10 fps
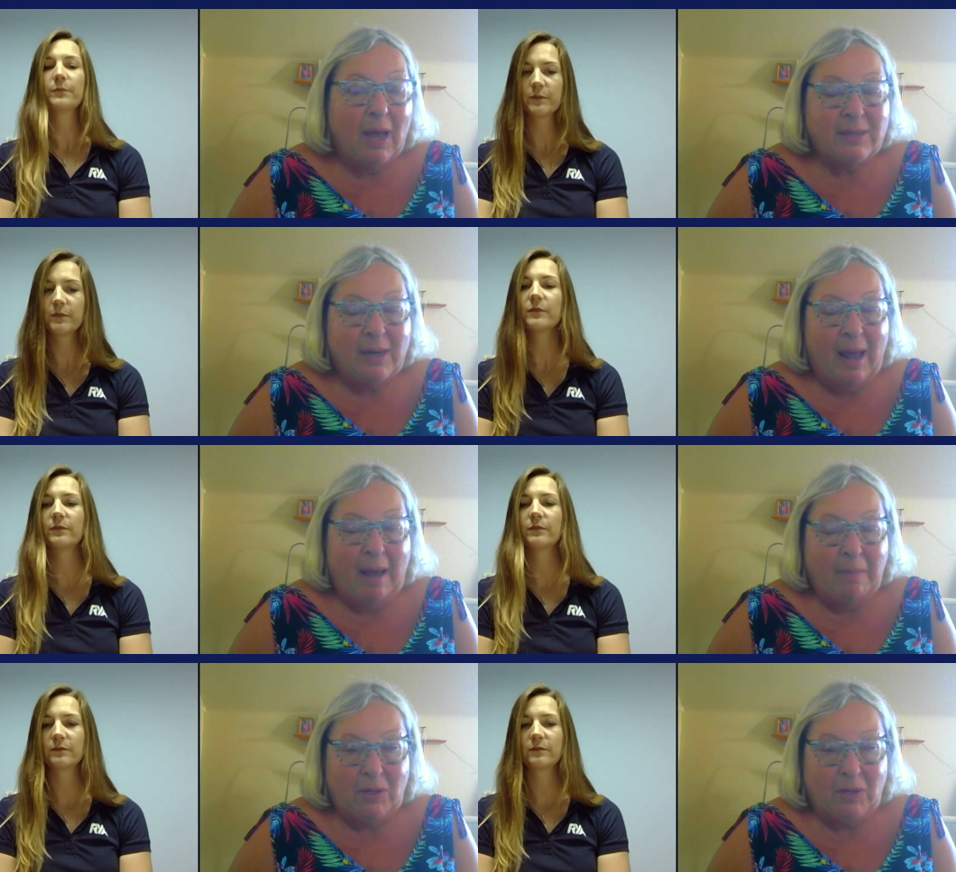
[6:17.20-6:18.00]
Speaker 1: As it
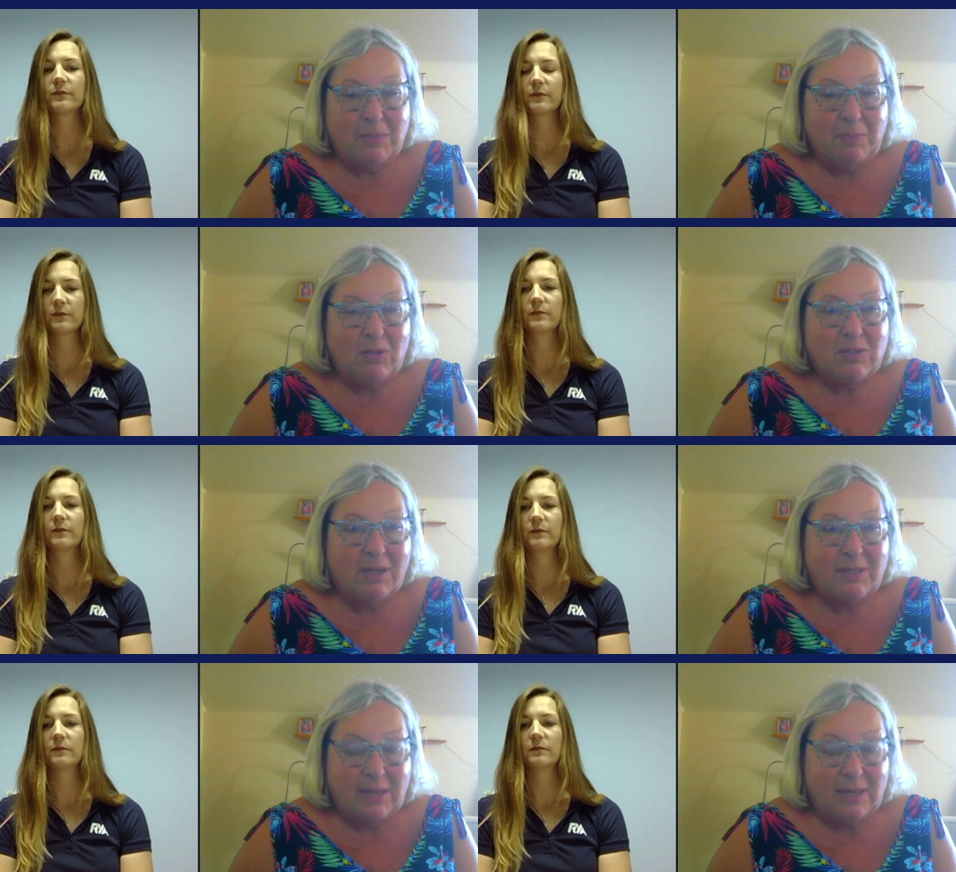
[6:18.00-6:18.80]
happened,
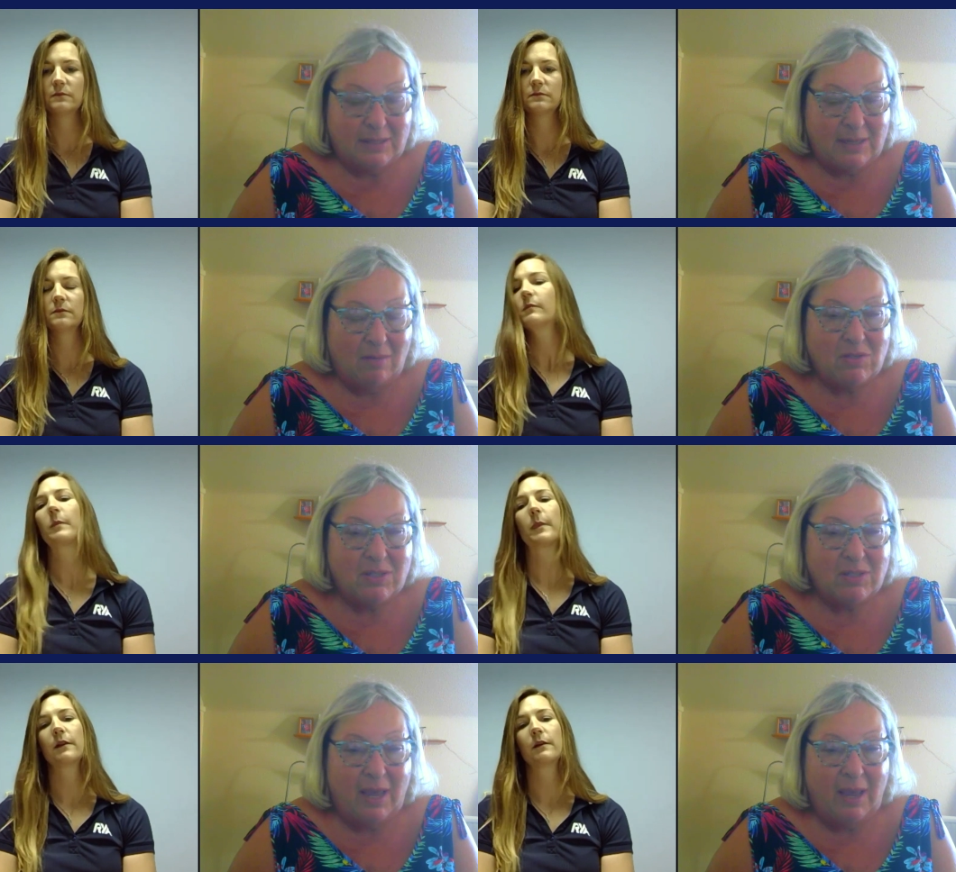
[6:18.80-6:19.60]
because I sent
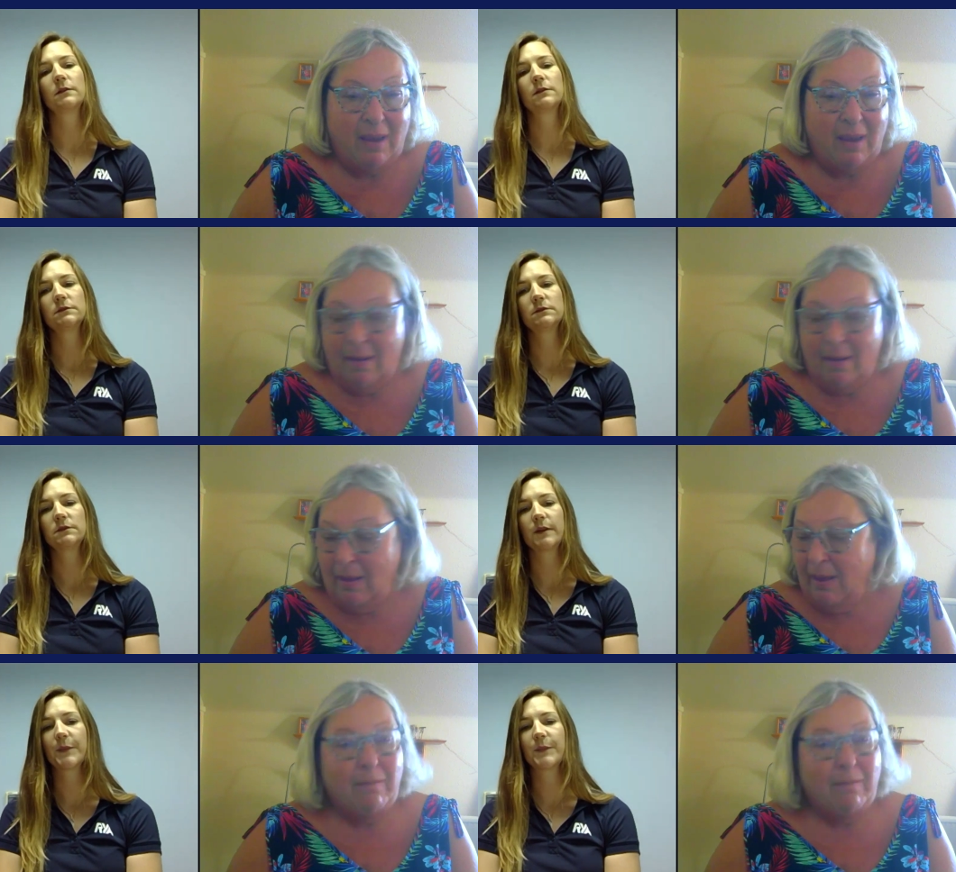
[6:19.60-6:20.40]
out the
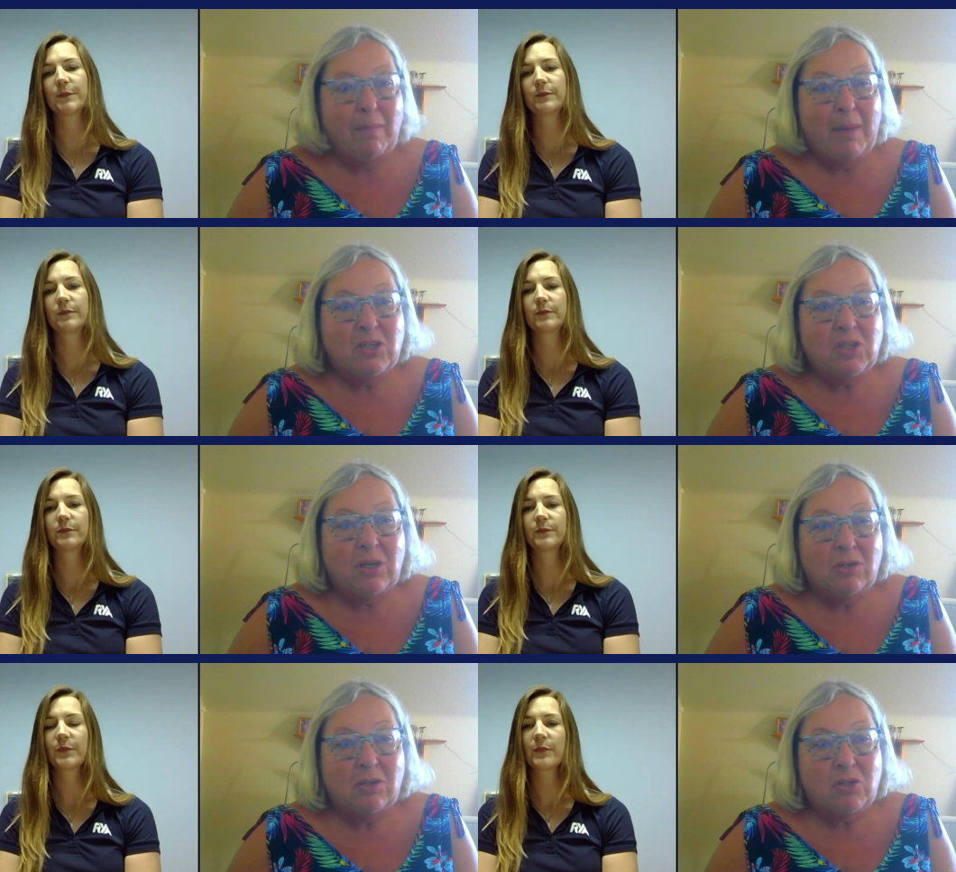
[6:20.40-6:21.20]

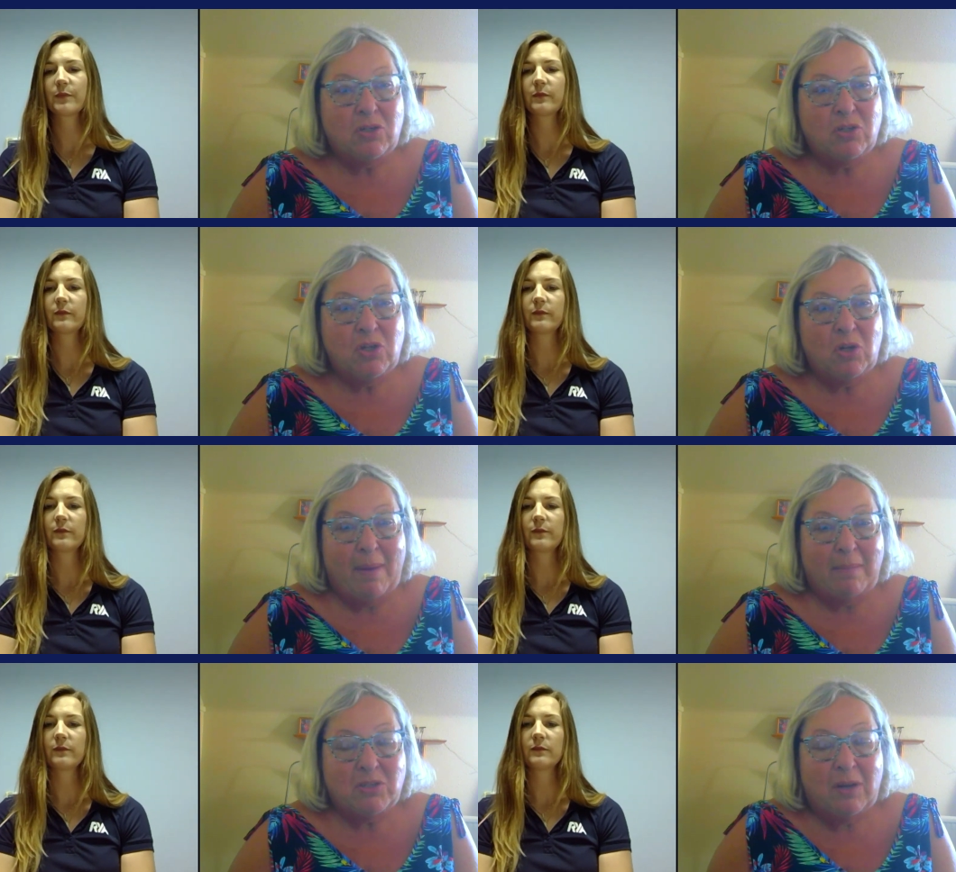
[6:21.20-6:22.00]
information to the
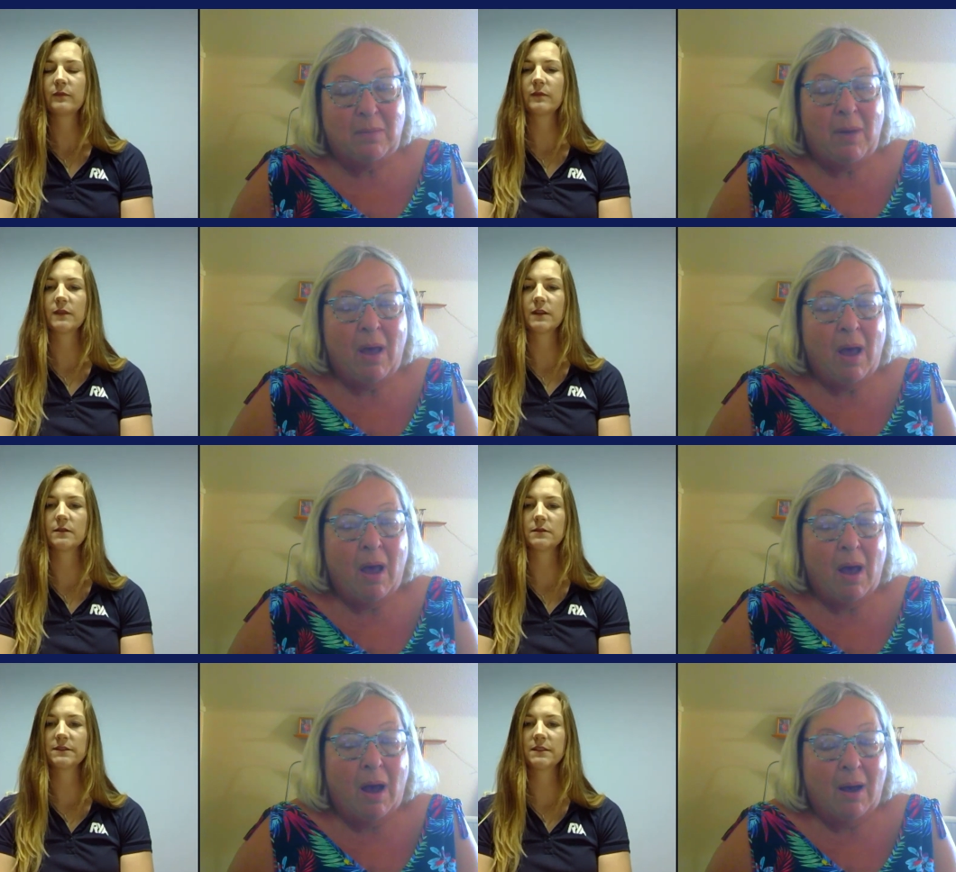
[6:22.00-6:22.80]
membership,
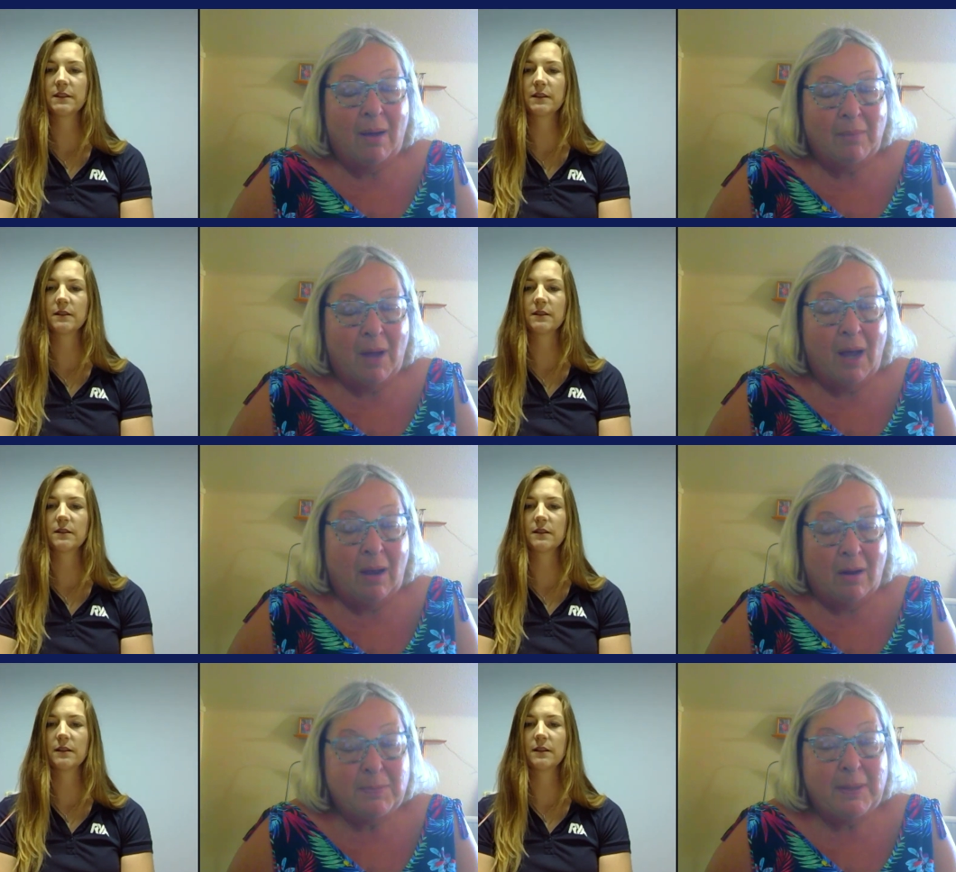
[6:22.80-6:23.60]
um,
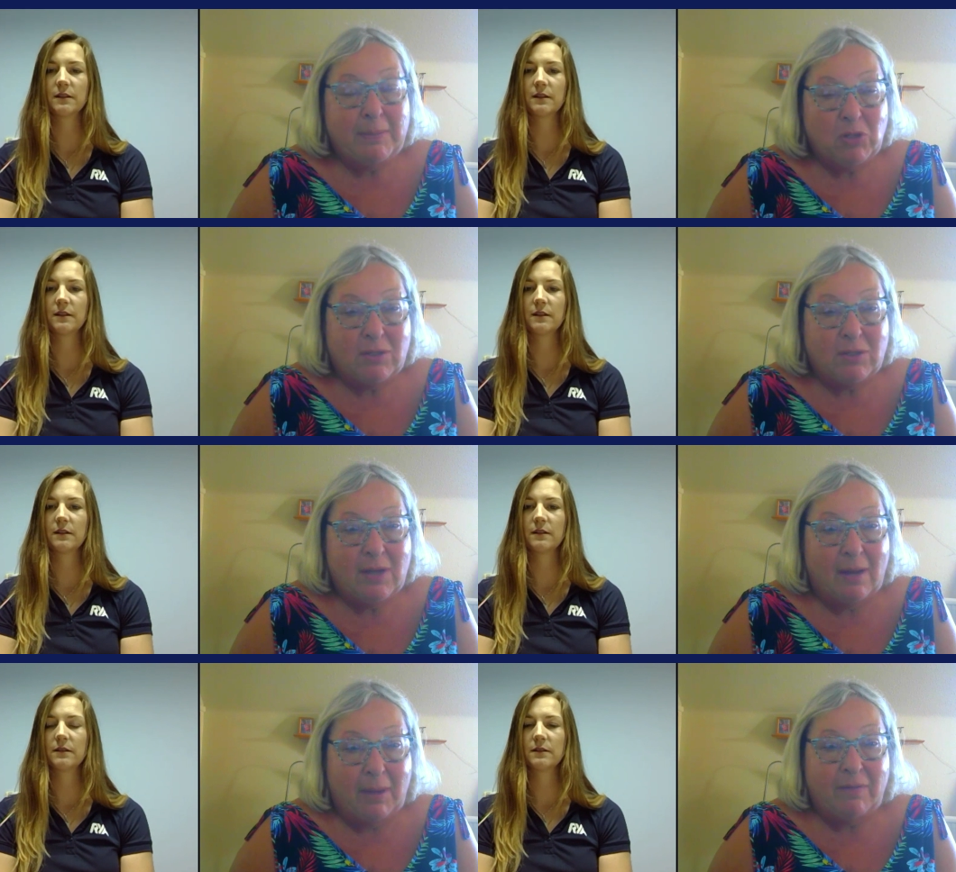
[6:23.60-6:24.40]
I asked people to
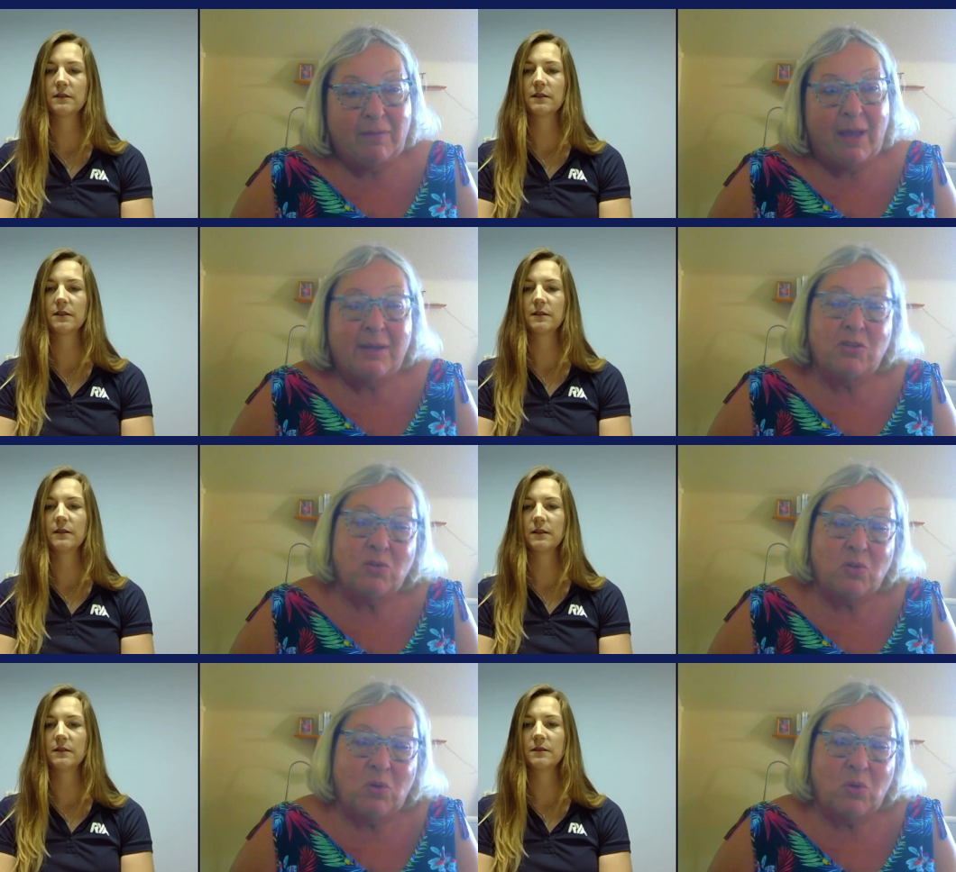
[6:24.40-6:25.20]
contact me if they had
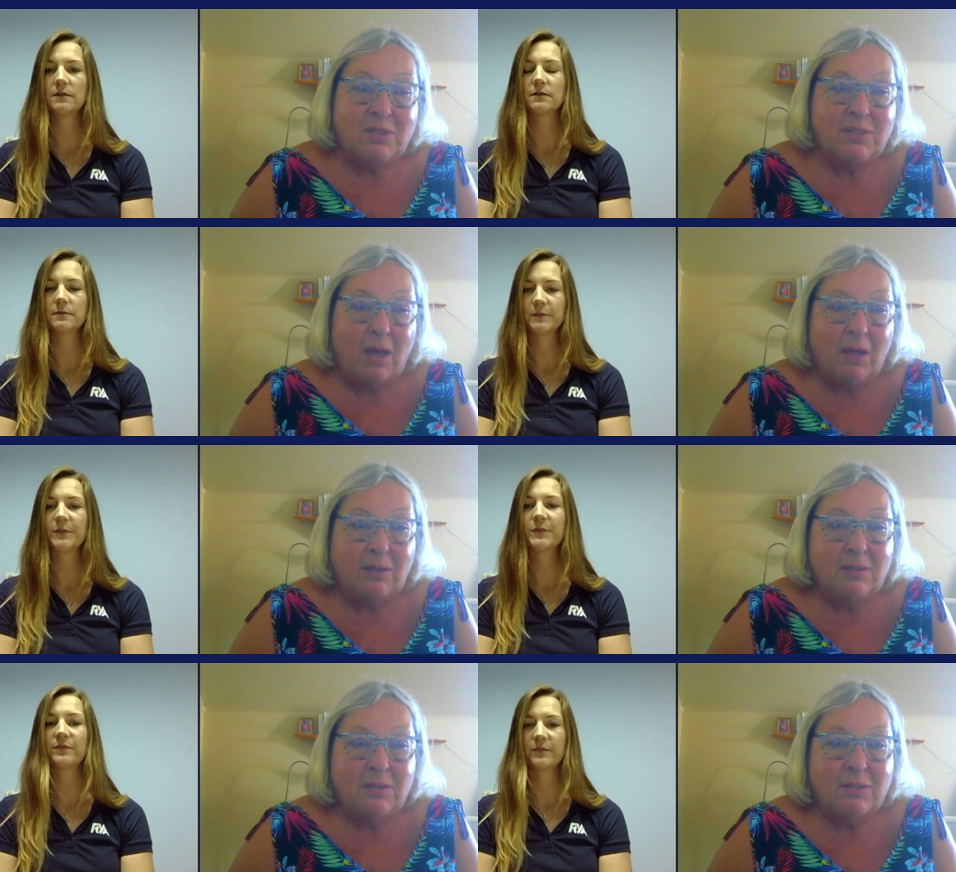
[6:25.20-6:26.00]
issues or
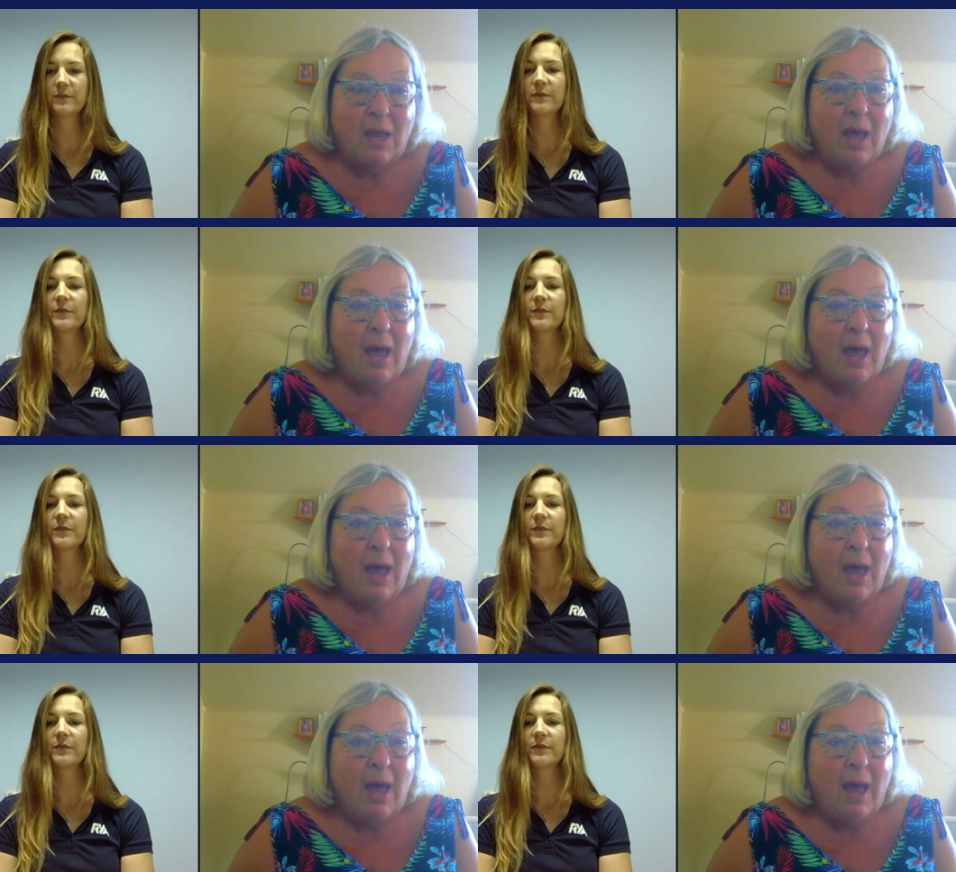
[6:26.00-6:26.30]
concerns